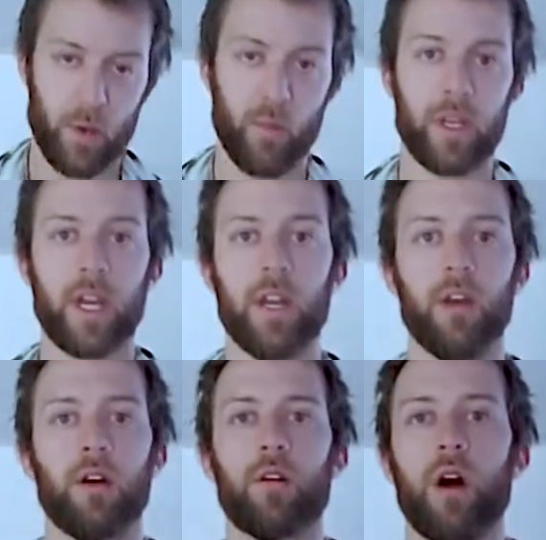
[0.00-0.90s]
we can
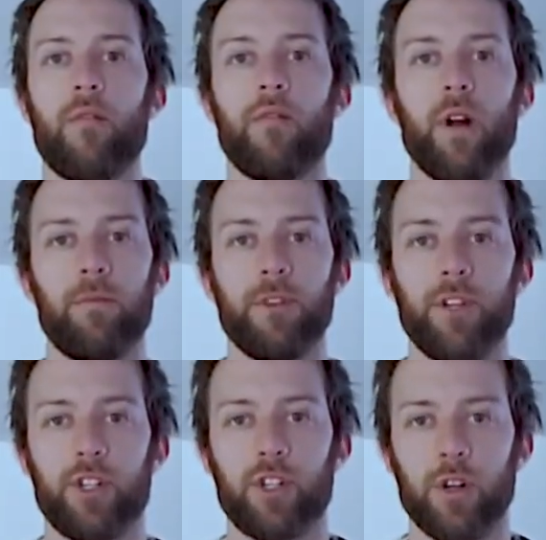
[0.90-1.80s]
cover up this
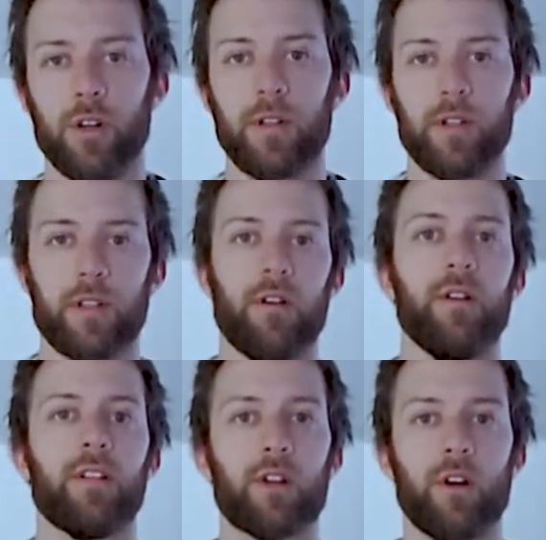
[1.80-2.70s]
shirt.
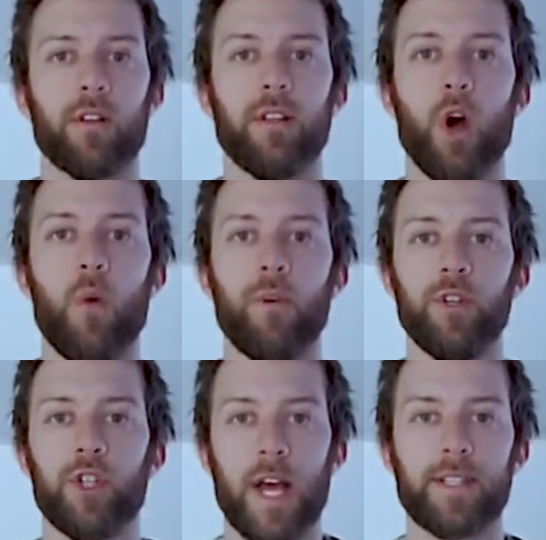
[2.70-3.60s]
It's currently open
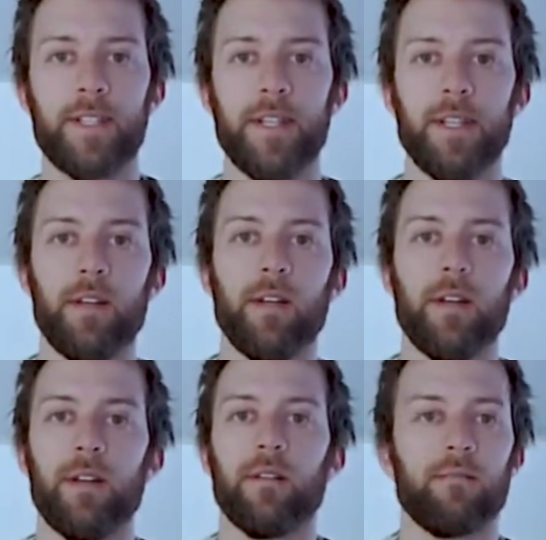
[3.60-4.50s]
chested,
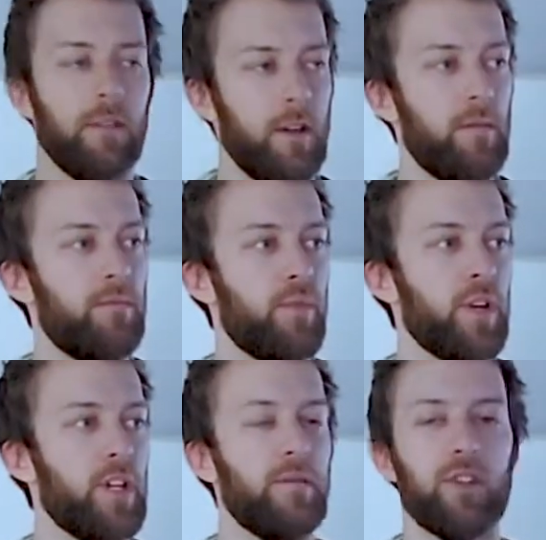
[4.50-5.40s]

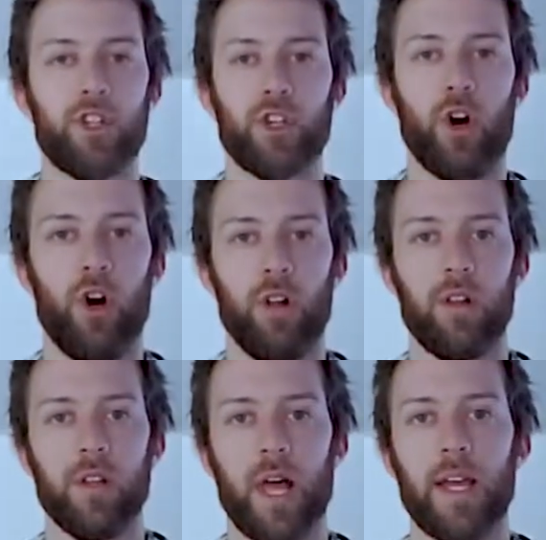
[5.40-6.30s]
pretty
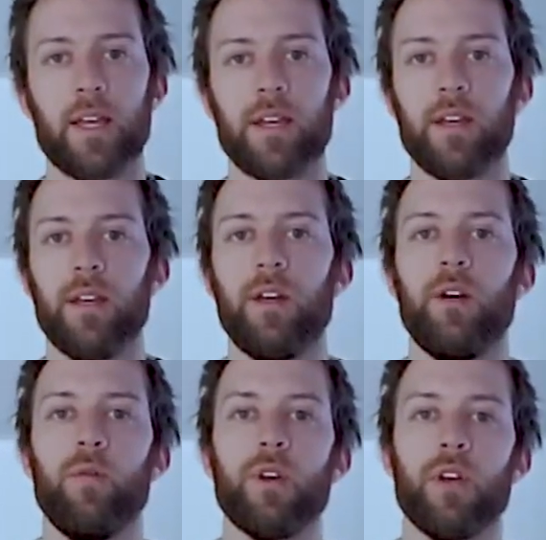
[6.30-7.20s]
shawl-like.
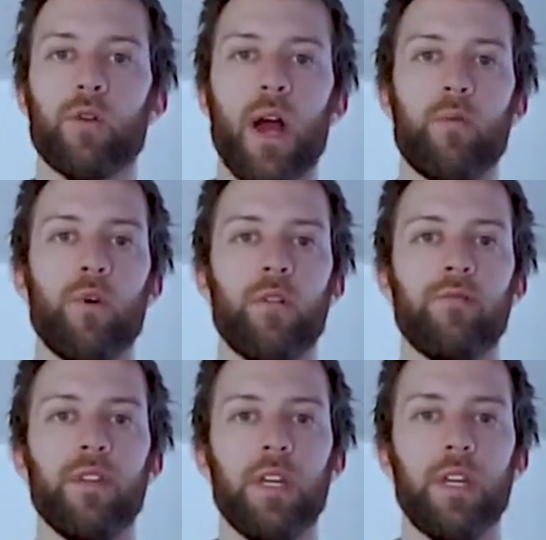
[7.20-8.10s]
We can grab one of
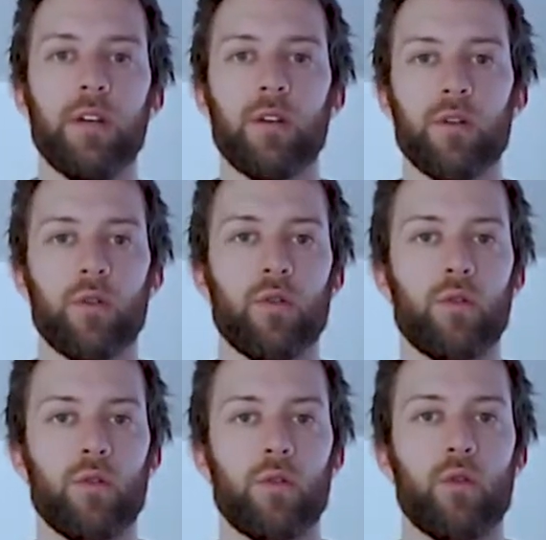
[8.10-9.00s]
the
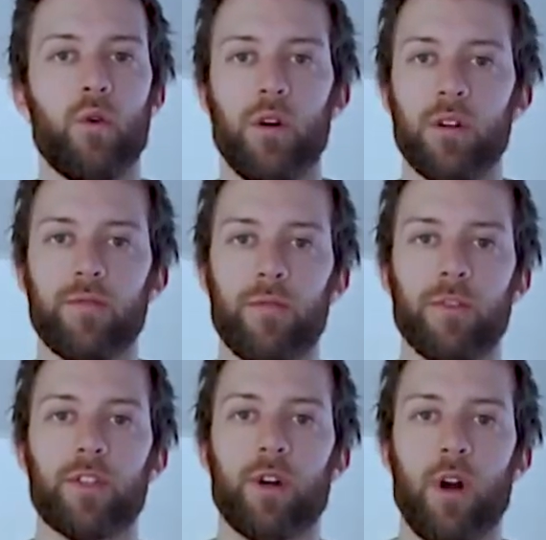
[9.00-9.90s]
corners from the
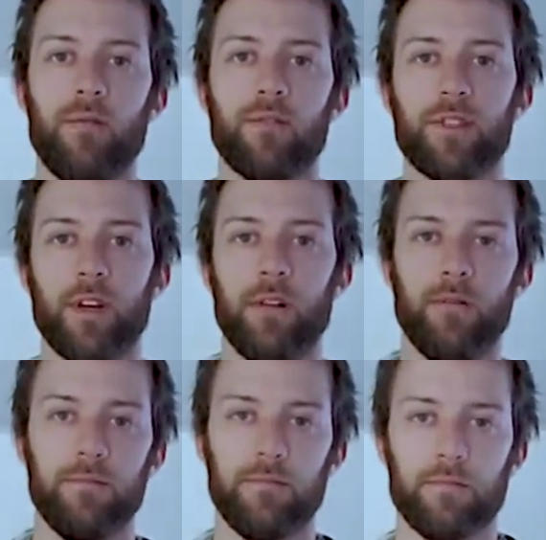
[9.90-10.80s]
scarf still.
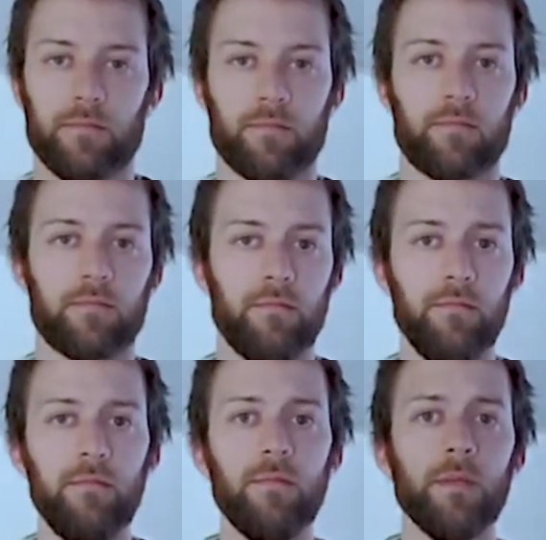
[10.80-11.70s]

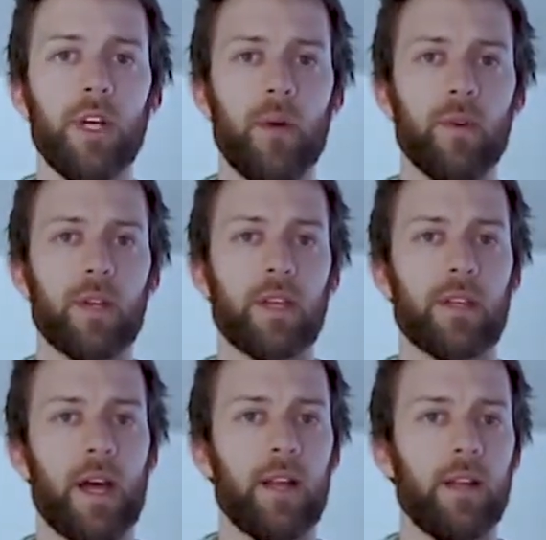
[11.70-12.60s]
We can get
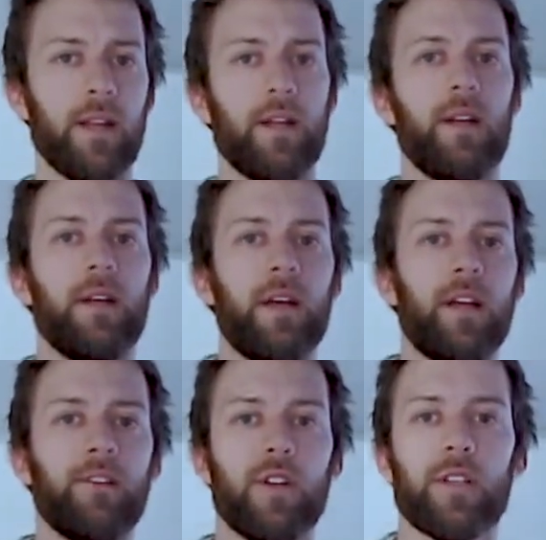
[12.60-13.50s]
that
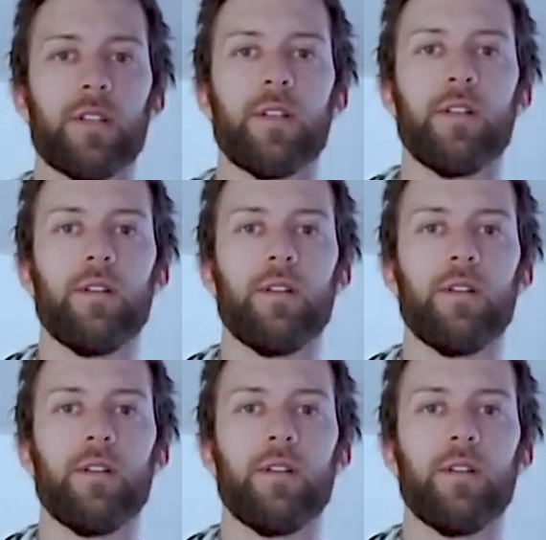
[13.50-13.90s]
and just